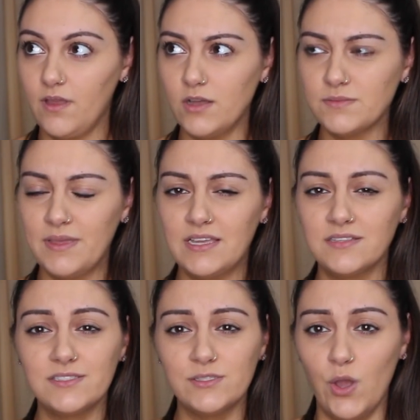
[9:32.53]
was
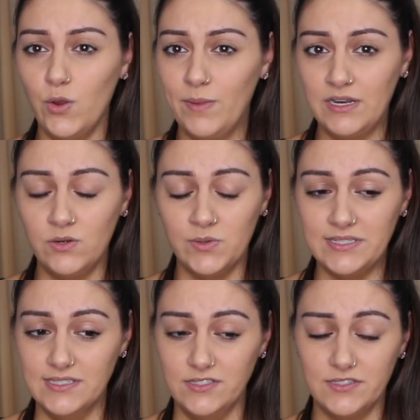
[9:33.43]
making so many
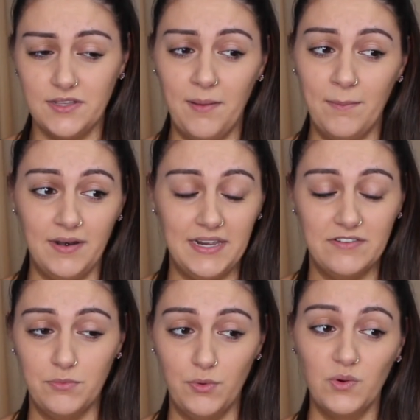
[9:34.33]
noises. It's
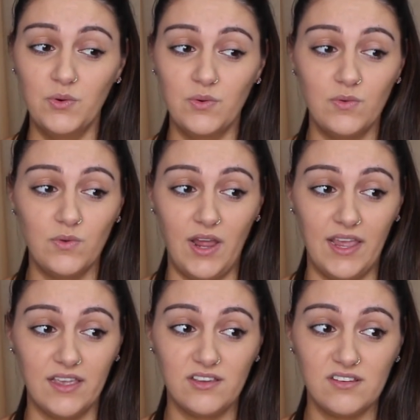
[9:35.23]
unbelievable. Yeah,
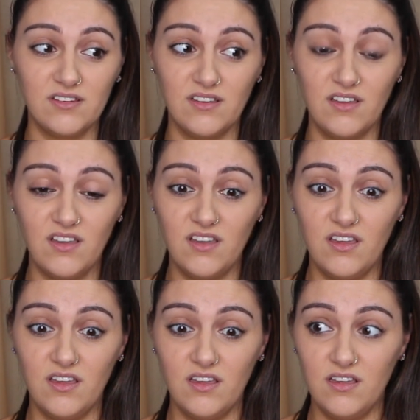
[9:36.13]
like,
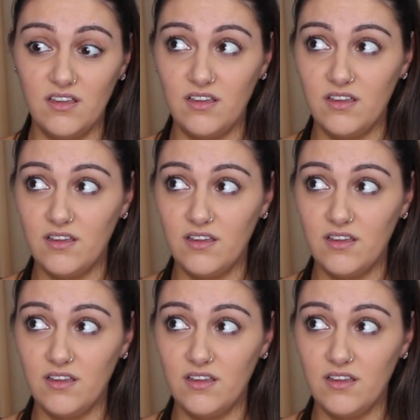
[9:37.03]
sound, like a goat.